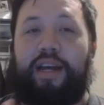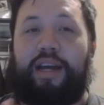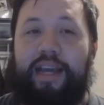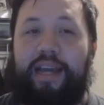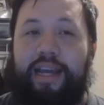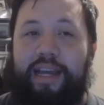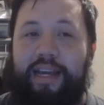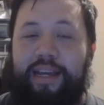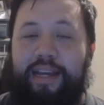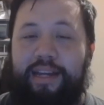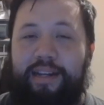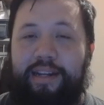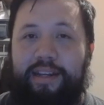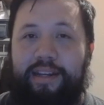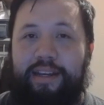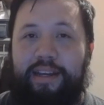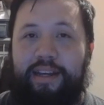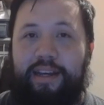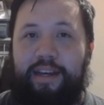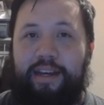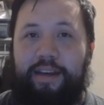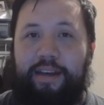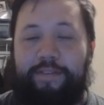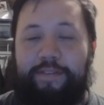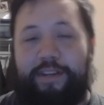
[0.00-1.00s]
and
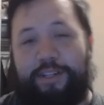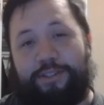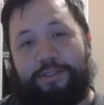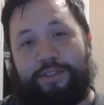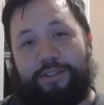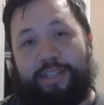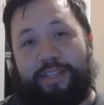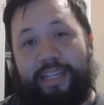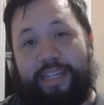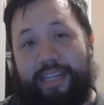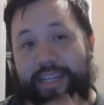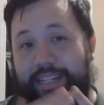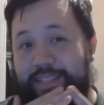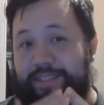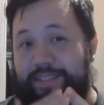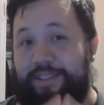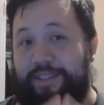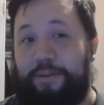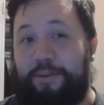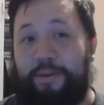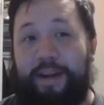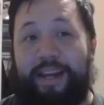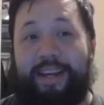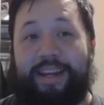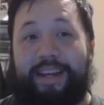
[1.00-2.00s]
eventually he gets the
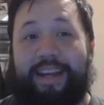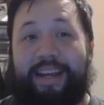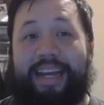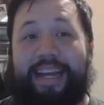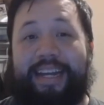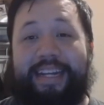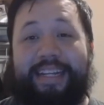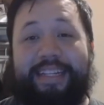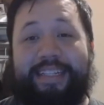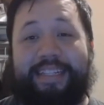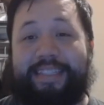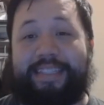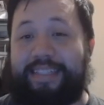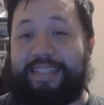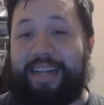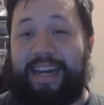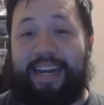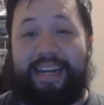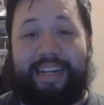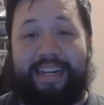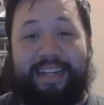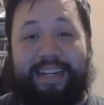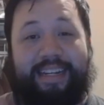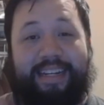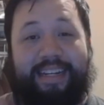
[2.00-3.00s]
crank, and it is tight